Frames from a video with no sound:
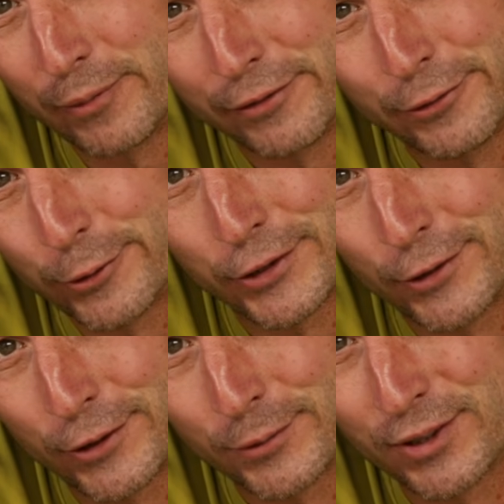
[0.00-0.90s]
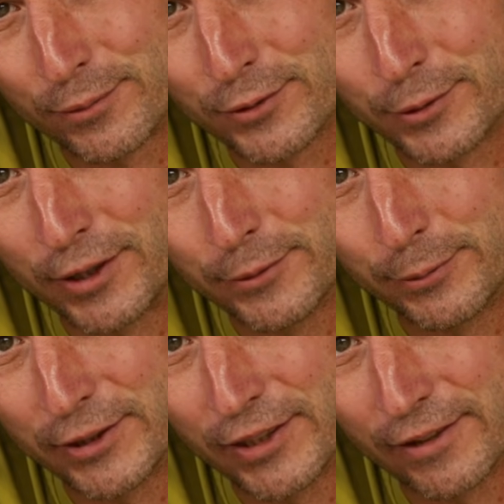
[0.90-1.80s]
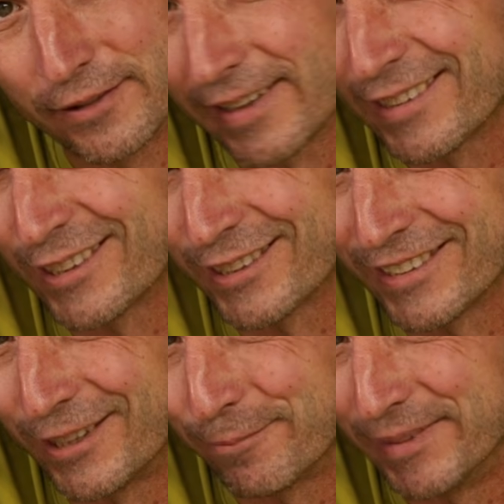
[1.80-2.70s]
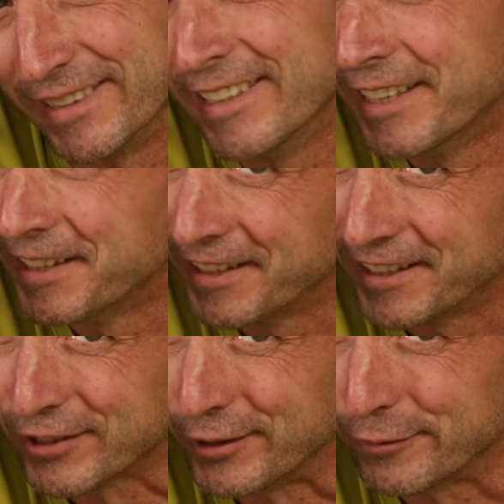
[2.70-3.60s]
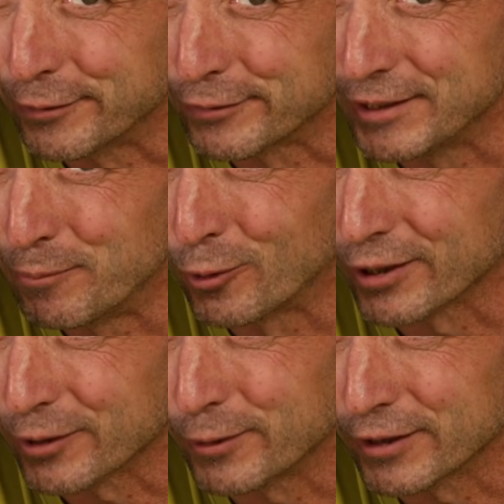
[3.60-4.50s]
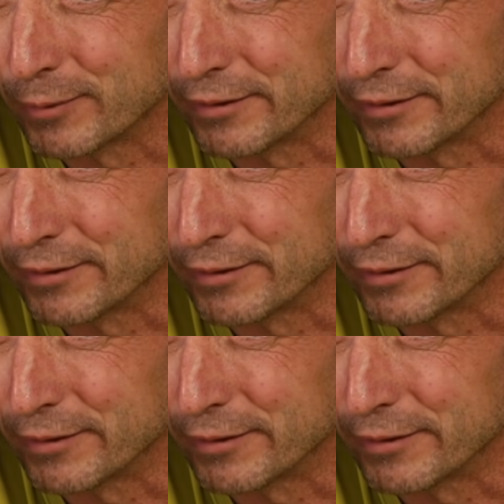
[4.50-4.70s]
my viewers are not subscribed to my channel. That doesn't help me. So if you've seen more than one of my